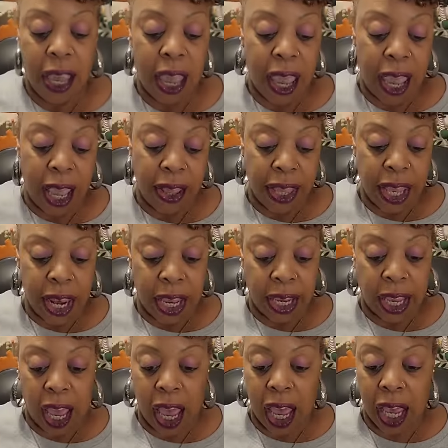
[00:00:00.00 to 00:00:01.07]
And then I
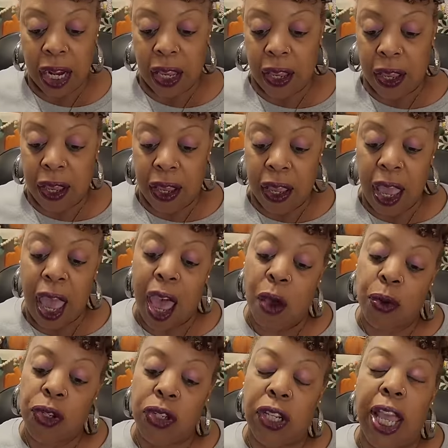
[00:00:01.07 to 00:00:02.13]
got, uh, how
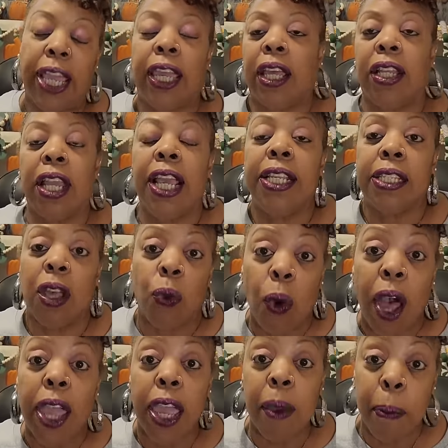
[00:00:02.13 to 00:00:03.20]
would you like a nice
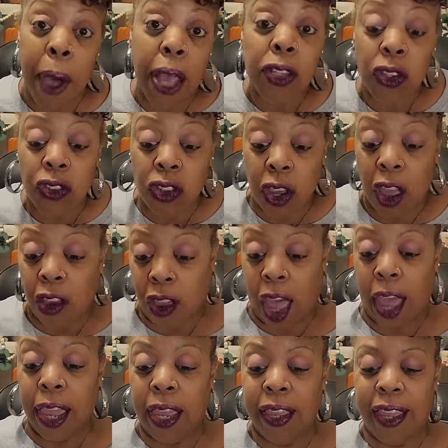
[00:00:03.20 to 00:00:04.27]
Hawaiian punch?
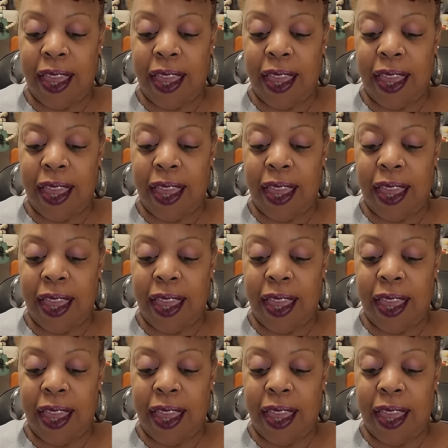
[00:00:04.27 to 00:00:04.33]
Okay.